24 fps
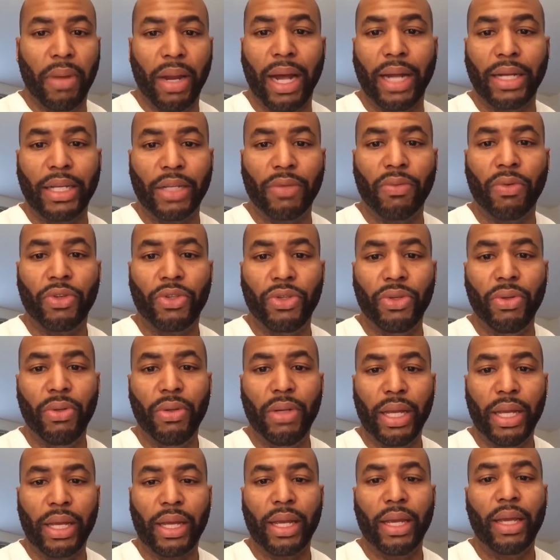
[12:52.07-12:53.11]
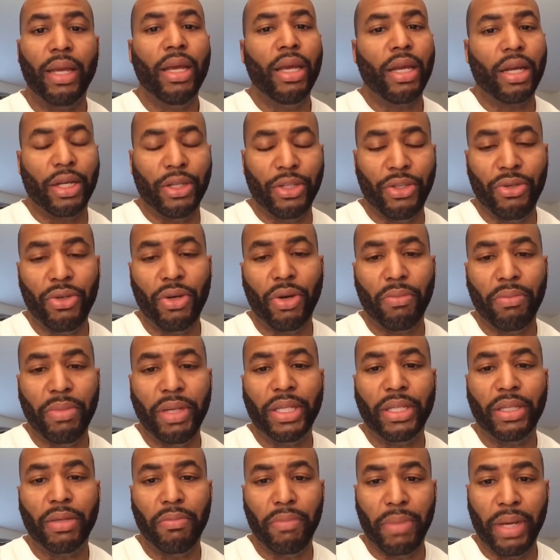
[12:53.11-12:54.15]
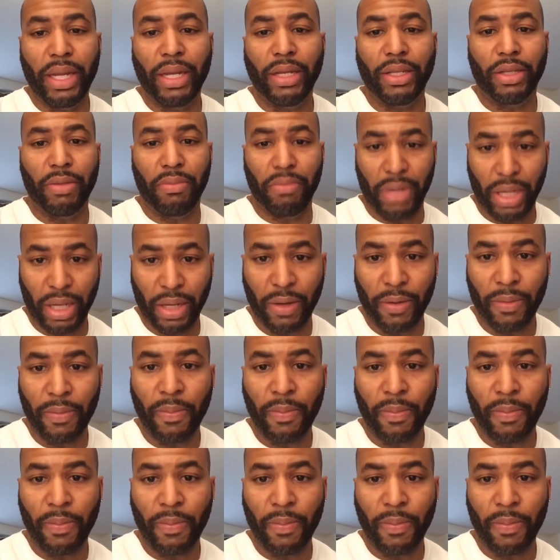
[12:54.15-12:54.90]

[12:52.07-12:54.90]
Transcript: But I just want you to lick it. Cause you gonna be submitting to me.